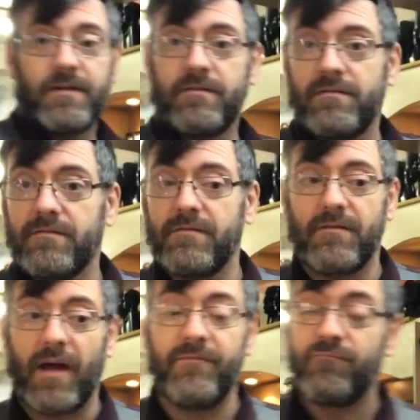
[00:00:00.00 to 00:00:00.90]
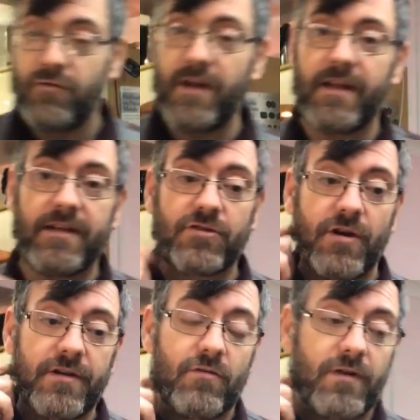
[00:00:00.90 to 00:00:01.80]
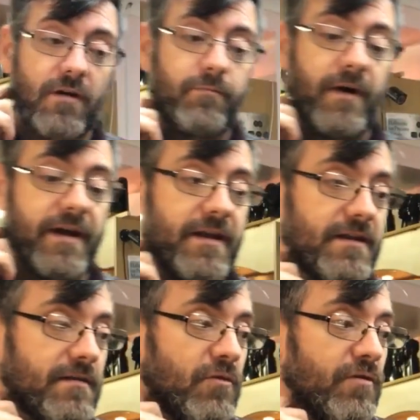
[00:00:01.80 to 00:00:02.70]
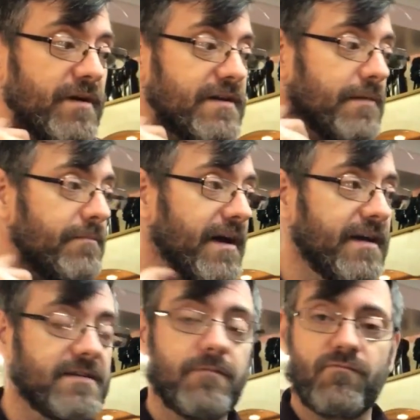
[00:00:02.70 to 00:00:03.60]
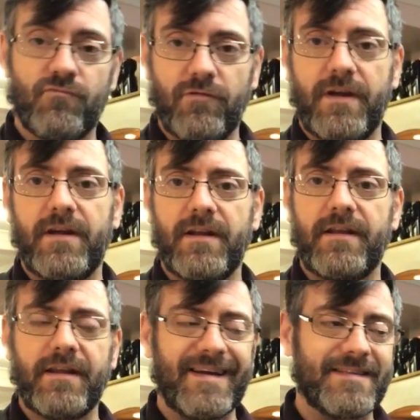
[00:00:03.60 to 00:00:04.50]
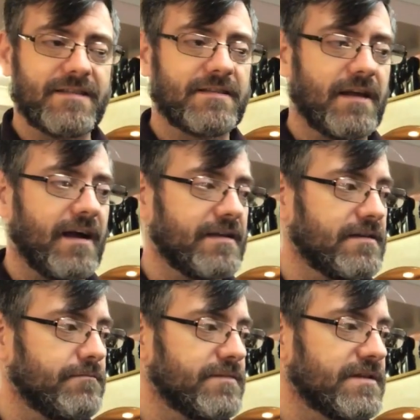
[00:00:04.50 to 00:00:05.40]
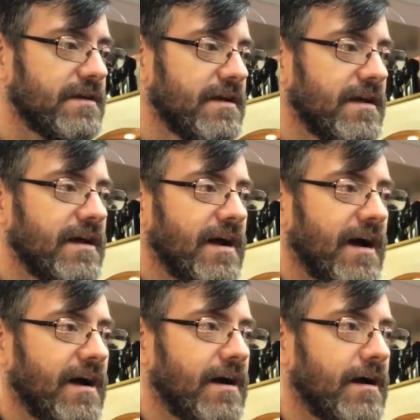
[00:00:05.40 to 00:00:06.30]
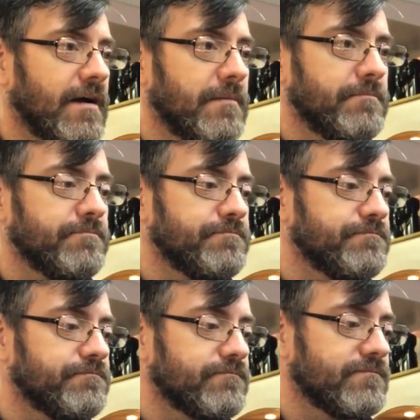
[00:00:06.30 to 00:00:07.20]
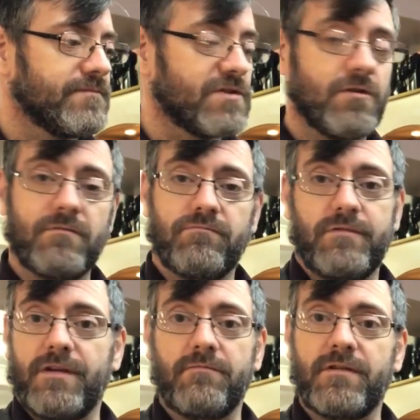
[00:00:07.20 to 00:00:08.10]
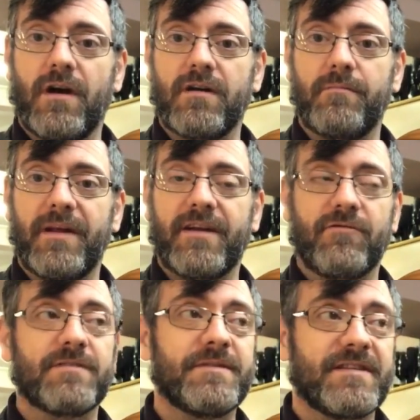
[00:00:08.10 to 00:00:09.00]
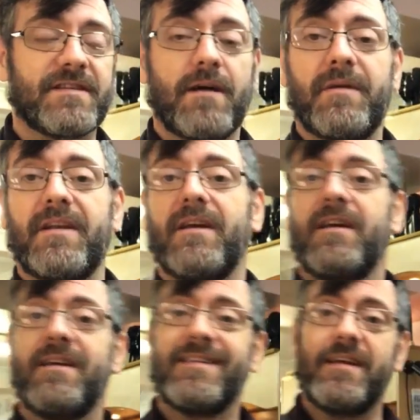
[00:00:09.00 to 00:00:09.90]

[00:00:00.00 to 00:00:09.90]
It's been I really enjoyed going out buying at the moment. and buying some really nice items. Um, so, you know, you can't complain. Christmas is coming.